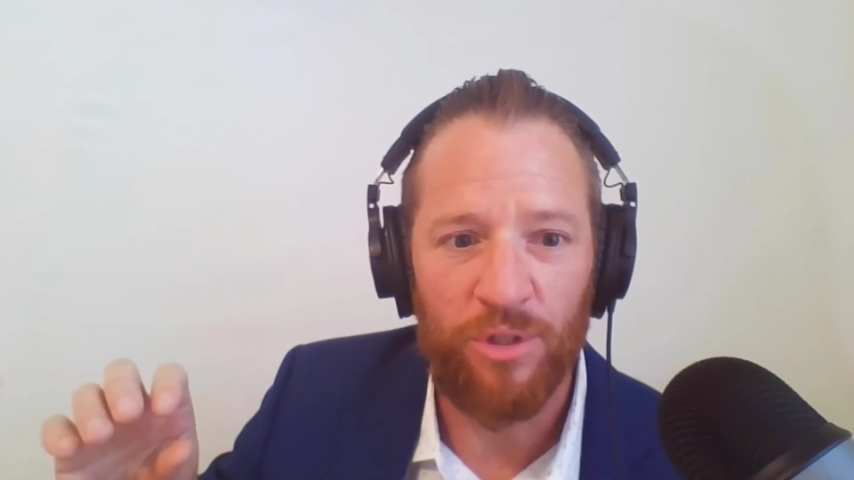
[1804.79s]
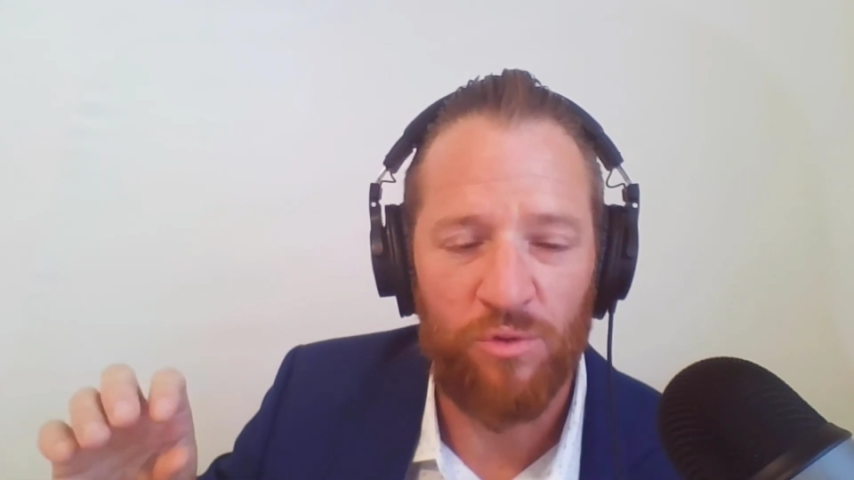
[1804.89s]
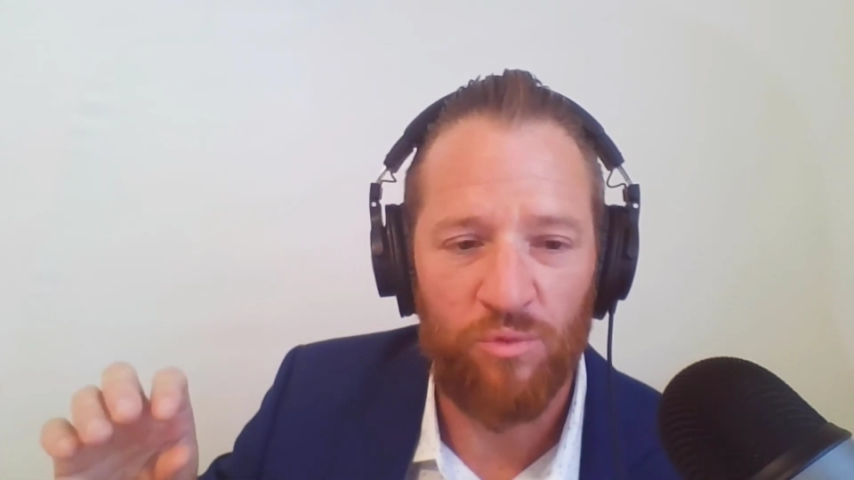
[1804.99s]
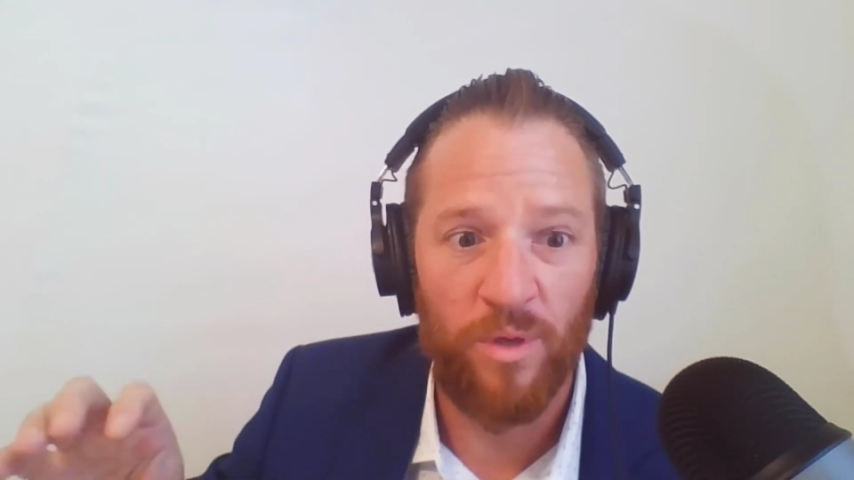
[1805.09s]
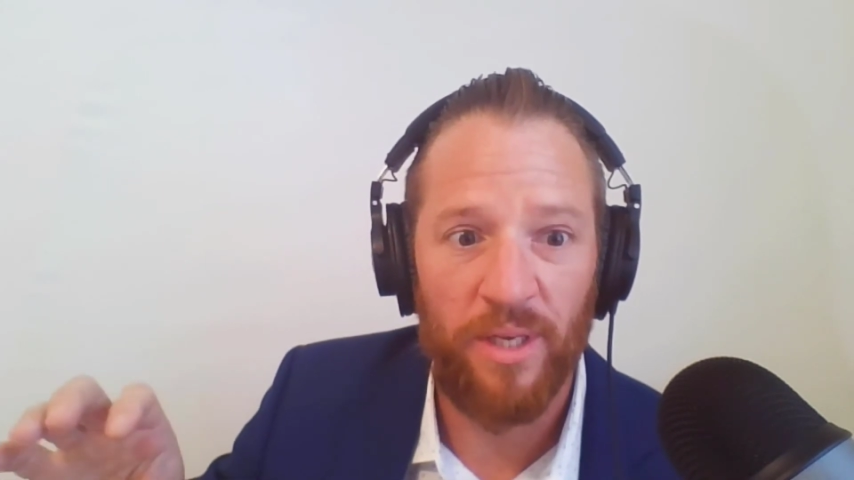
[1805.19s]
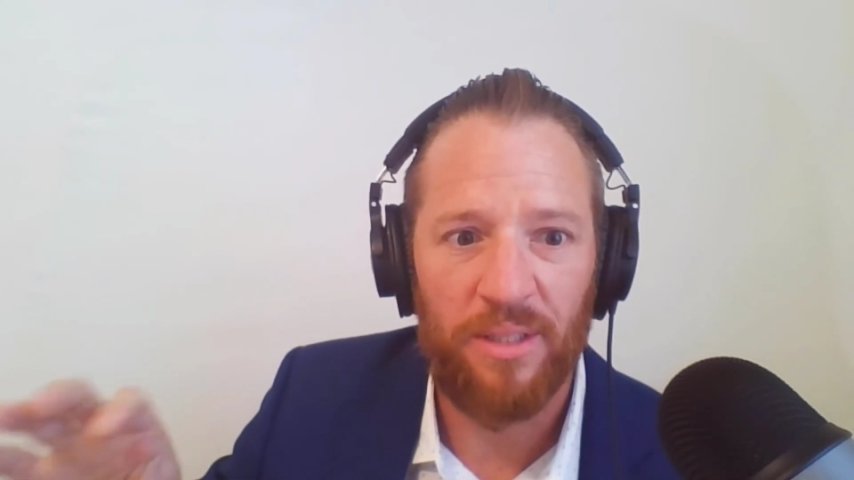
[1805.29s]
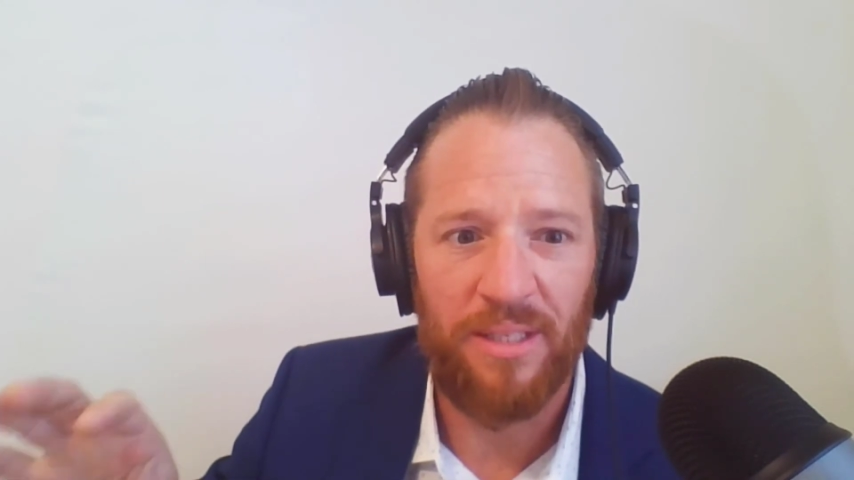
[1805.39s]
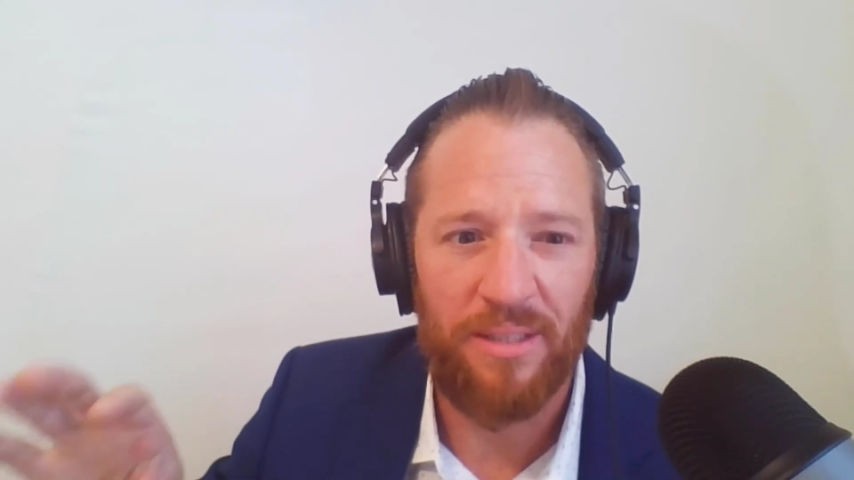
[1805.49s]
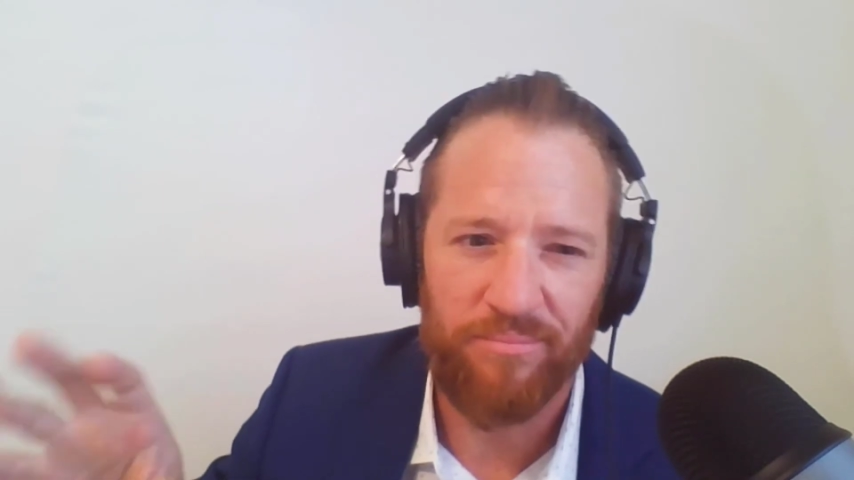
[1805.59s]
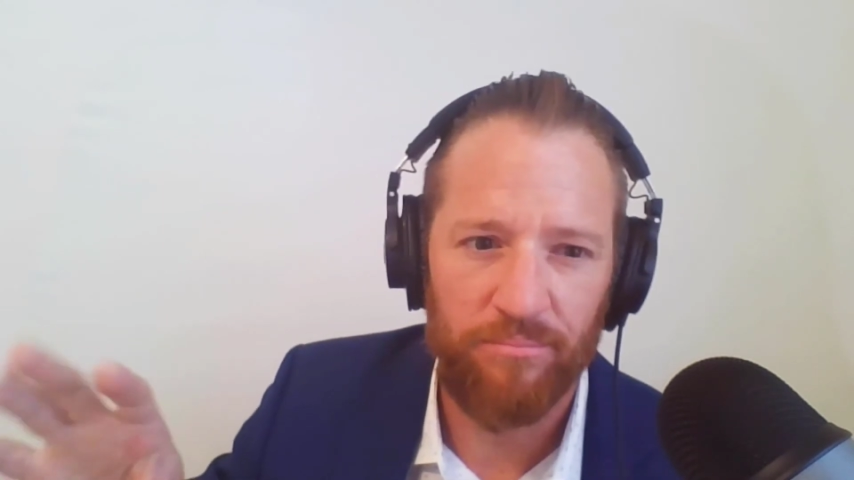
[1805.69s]
which is
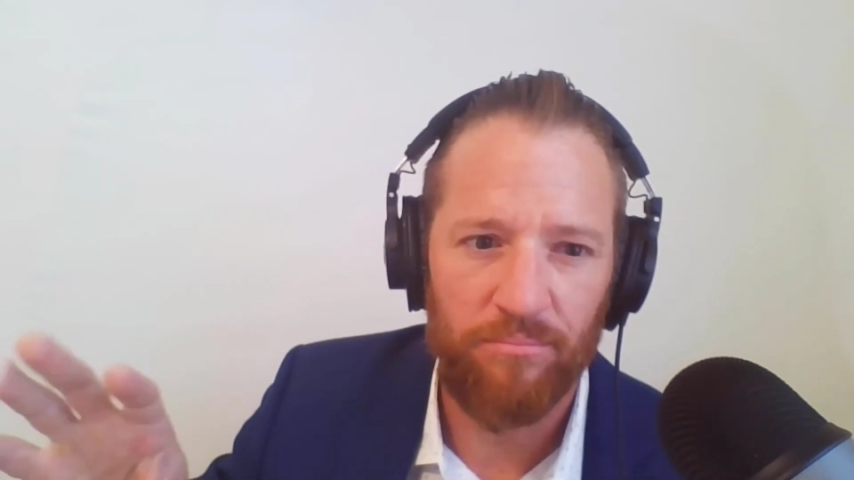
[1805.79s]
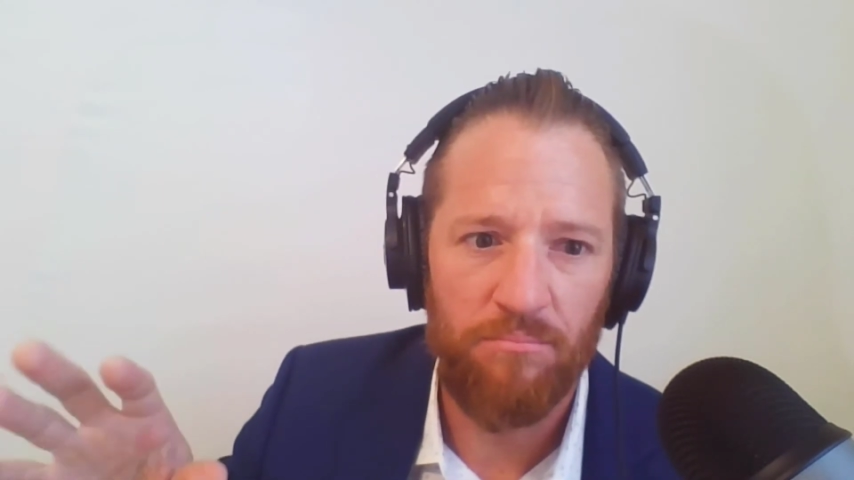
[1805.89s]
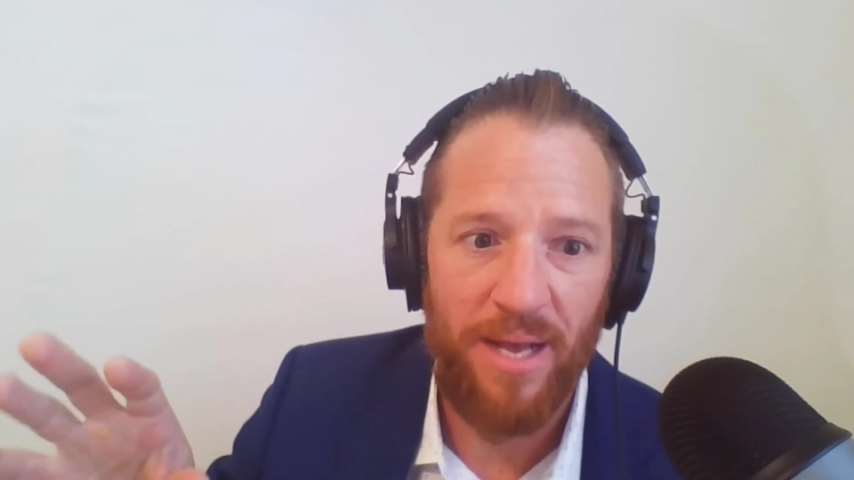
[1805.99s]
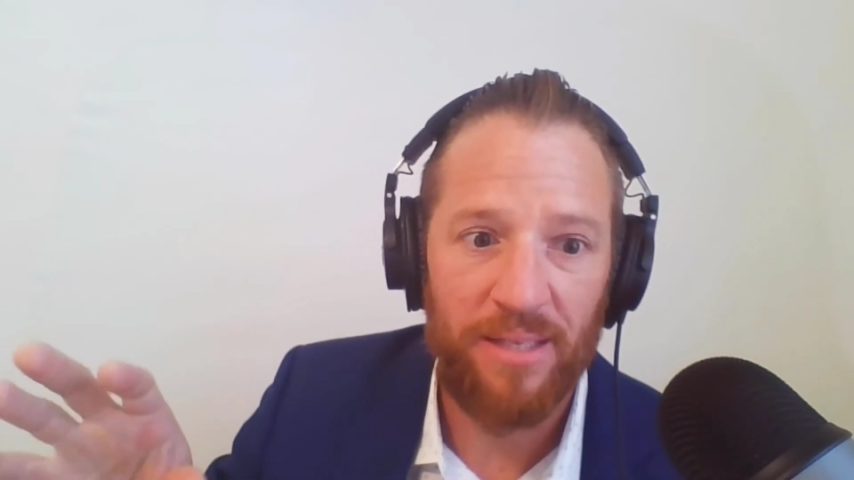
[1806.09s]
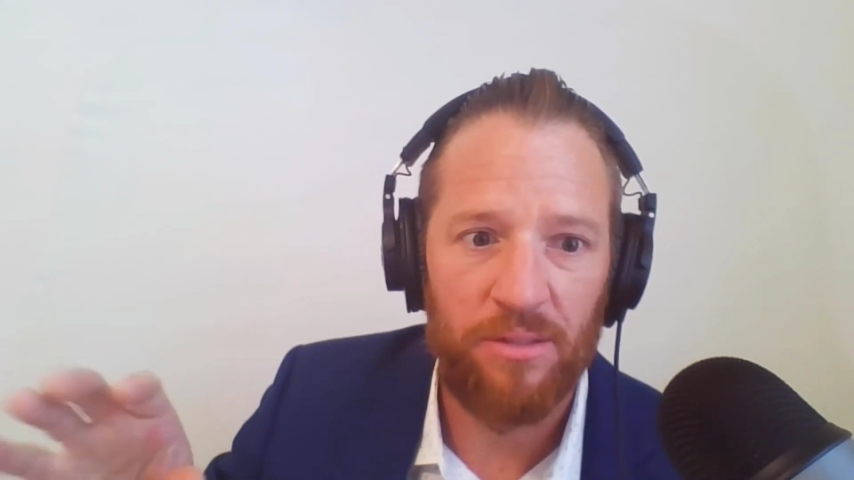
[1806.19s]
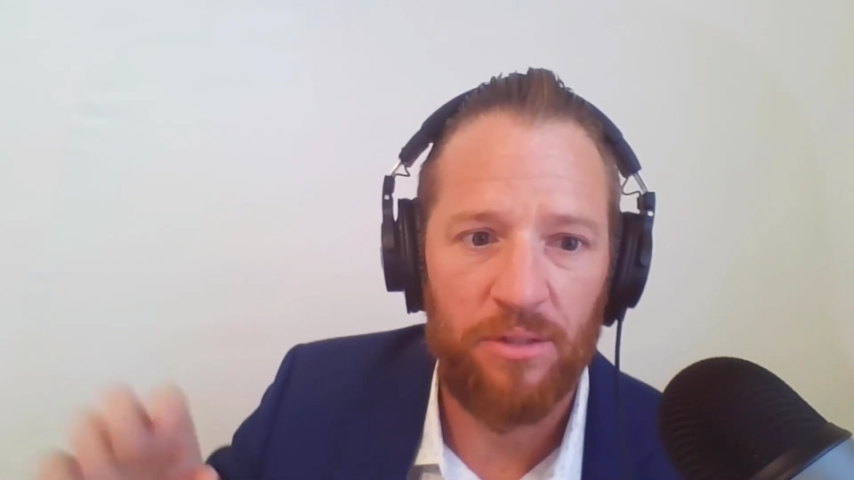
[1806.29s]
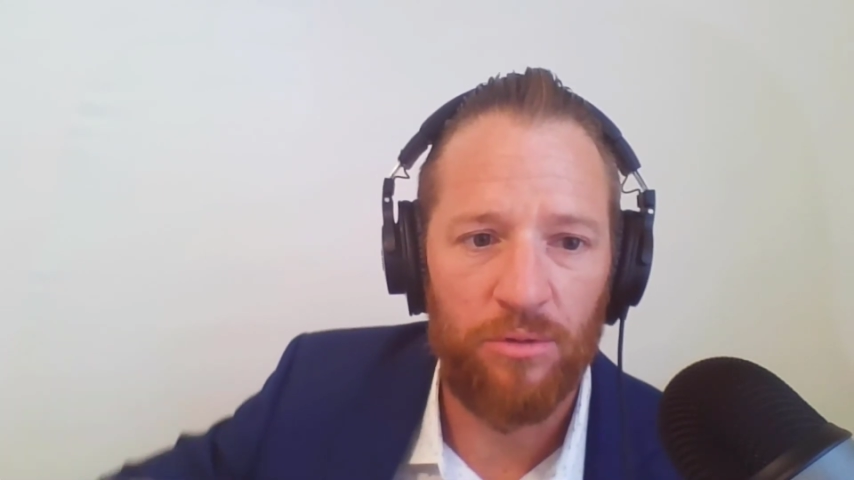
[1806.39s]
really best